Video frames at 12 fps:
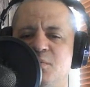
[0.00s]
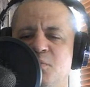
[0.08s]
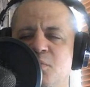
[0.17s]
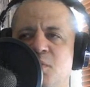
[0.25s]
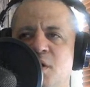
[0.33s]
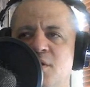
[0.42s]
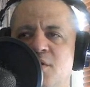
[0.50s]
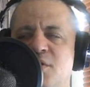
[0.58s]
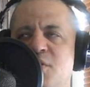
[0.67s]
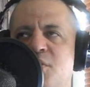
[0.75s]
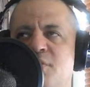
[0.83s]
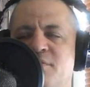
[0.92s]
What?
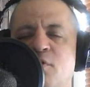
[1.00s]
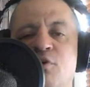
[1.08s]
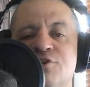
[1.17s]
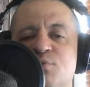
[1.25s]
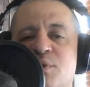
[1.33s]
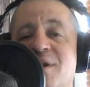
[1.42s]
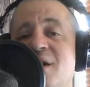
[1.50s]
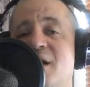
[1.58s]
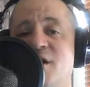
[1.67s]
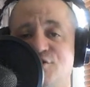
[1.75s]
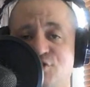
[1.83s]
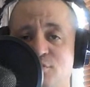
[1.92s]
Of course, we're going to
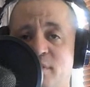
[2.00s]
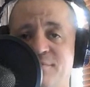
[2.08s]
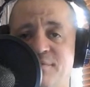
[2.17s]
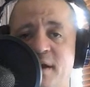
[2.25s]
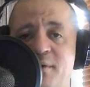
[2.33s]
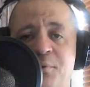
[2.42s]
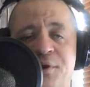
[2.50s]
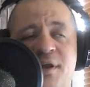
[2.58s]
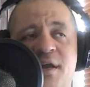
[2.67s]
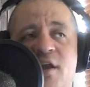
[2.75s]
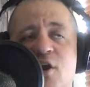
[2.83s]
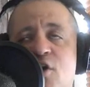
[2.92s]
get our street fight. We're
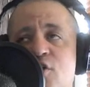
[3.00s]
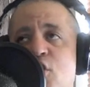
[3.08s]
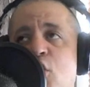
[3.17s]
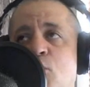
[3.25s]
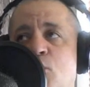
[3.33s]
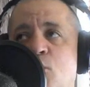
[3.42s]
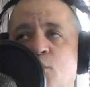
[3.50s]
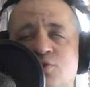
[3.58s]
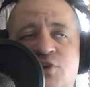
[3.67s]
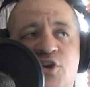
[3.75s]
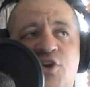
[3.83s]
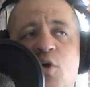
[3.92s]
going to get our no
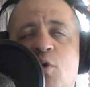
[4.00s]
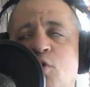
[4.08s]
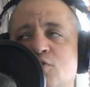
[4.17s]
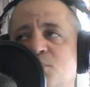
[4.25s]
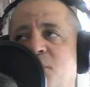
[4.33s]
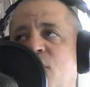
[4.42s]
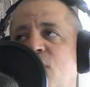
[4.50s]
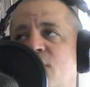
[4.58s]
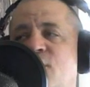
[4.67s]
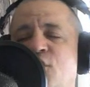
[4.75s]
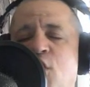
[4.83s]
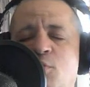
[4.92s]
rules, our no holds barred,
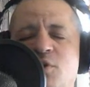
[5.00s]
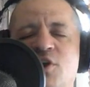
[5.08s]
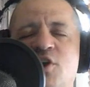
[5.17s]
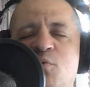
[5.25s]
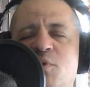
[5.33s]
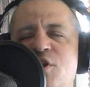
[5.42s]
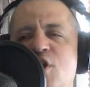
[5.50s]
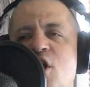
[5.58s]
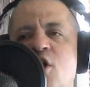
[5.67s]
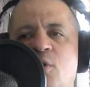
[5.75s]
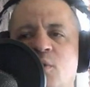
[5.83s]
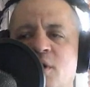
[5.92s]
our no DQ. We
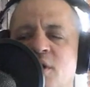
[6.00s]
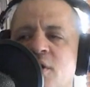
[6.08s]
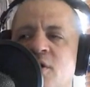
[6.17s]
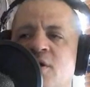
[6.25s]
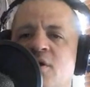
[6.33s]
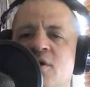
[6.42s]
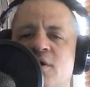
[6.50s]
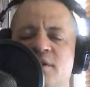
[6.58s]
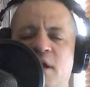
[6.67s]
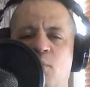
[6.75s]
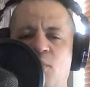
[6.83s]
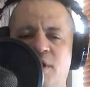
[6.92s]
know
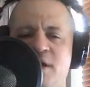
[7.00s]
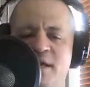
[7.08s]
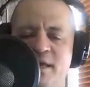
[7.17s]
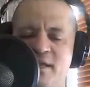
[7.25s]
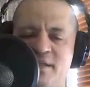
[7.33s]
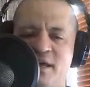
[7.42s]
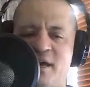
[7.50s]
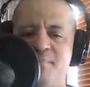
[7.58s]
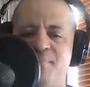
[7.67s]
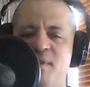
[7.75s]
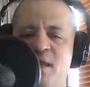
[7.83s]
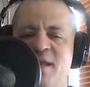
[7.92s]
that we're going to get that.
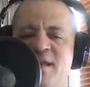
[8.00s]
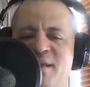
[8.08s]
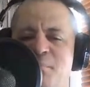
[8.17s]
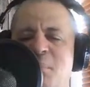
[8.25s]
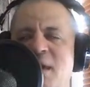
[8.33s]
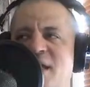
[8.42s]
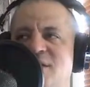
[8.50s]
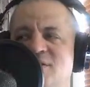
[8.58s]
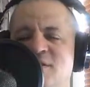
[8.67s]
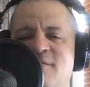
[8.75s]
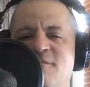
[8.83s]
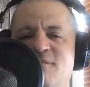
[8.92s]
And it
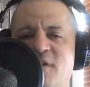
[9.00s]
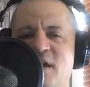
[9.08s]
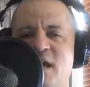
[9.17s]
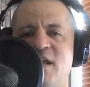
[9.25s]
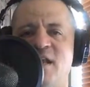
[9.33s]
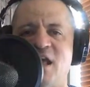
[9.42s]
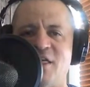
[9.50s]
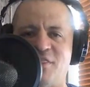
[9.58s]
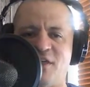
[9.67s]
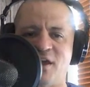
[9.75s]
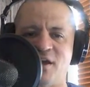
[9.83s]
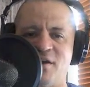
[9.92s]
means fucking
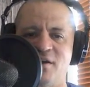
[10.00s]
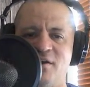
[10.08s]
nothing.